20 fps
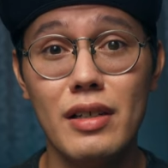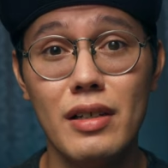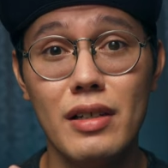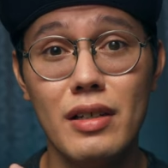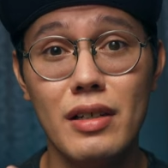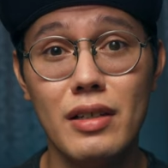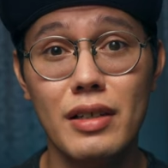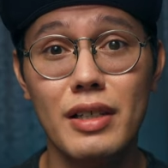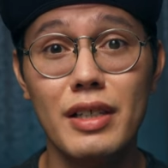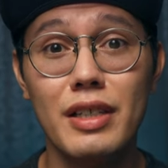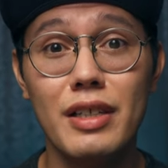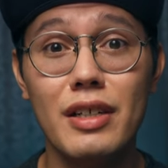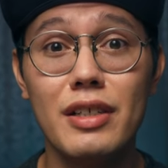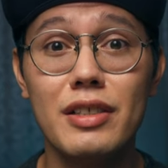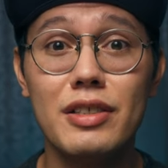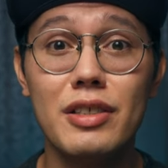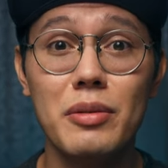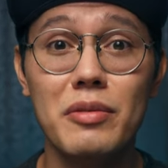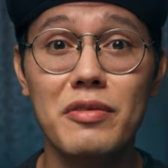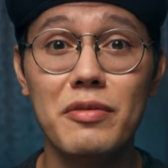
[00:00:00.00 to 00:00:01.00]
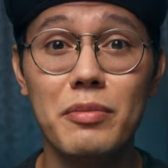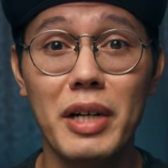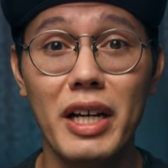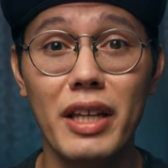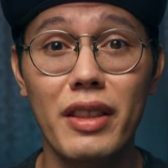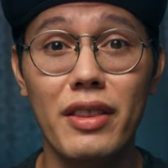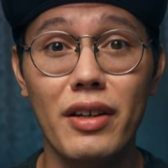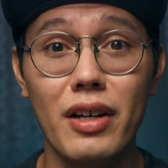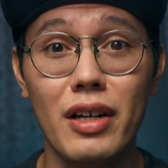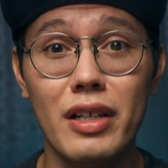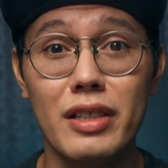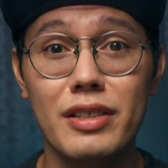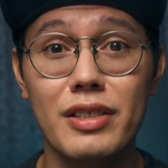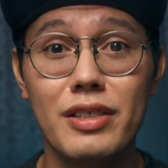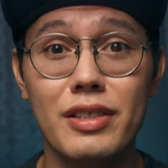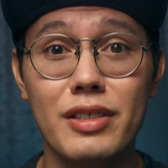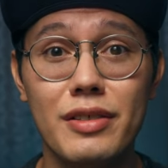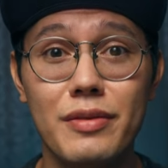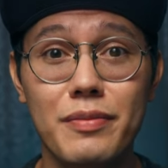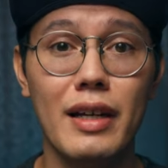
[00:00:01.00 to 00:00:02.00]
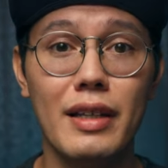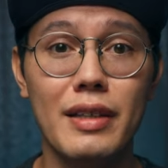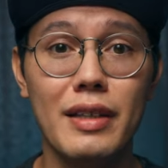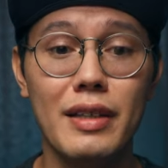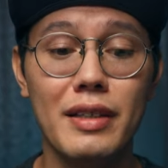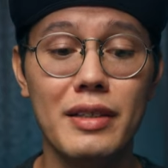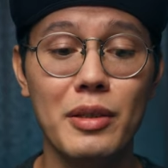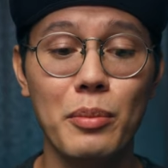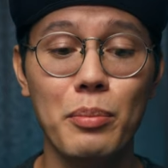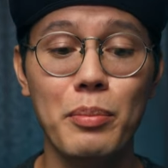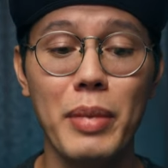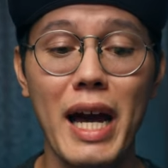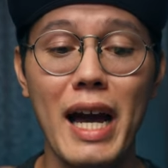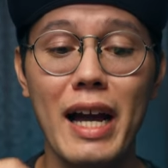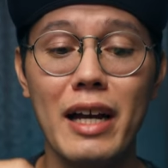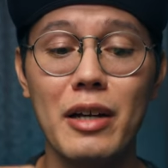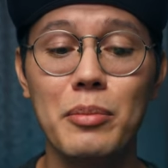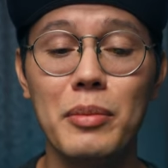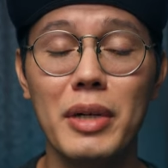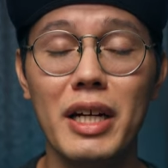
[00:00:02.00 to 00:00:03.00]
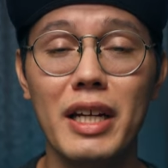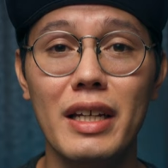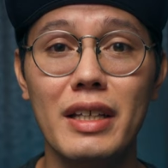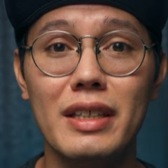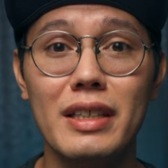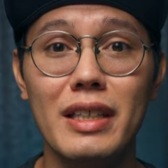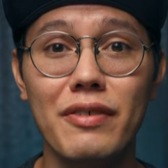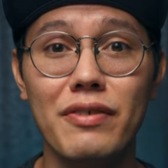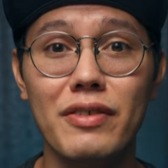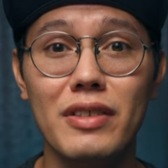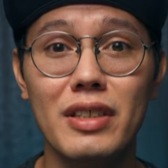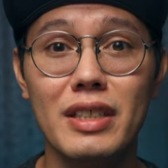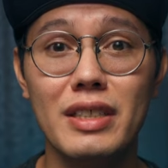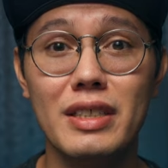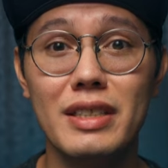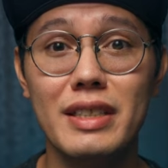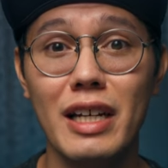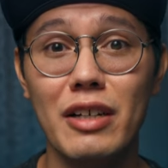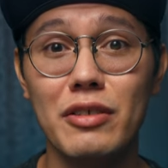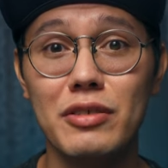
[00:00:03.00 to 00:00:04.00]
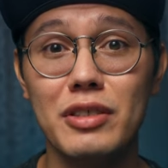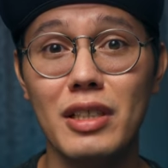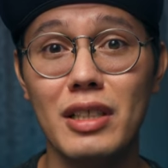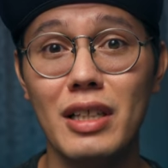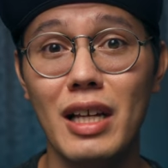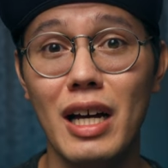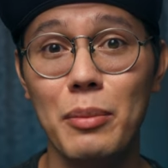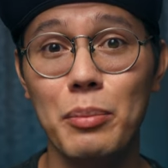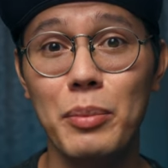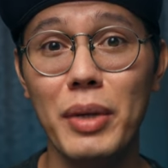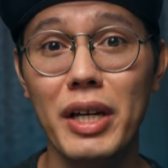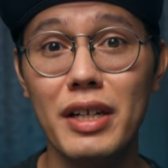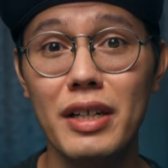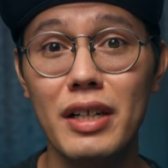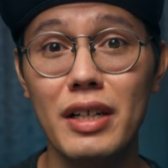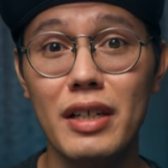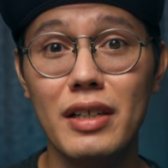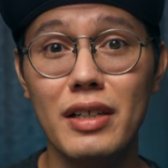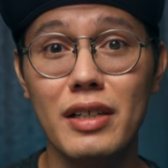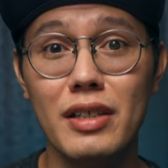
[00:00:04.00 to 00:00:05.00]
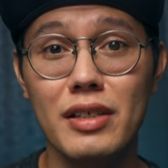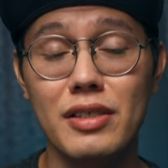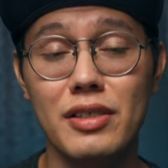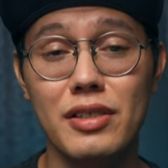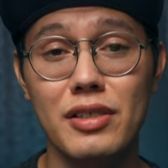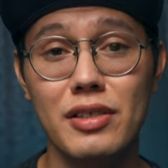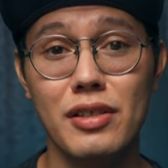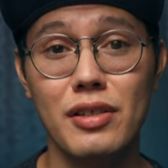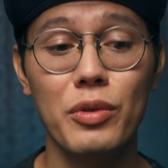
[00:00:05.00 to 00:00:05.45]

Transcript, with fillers: Uh, here are some of my thoughts. I think the back mic definitely sounds a lot better because